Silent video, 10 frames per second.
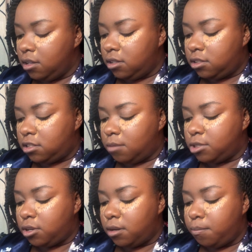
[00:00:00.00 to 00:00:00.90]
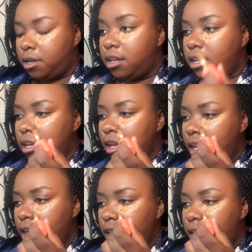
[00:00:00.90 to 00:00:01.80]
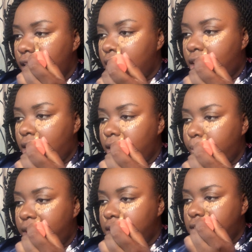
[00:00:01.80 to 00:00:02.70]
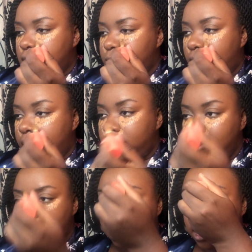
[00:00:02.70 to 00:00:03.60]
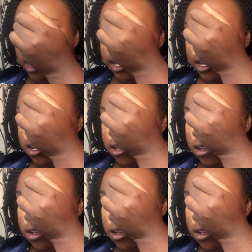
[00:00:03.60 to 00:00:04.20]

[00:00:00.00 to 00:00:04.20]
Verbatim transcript: So I'm just going to put it in all the places where I usually highlight.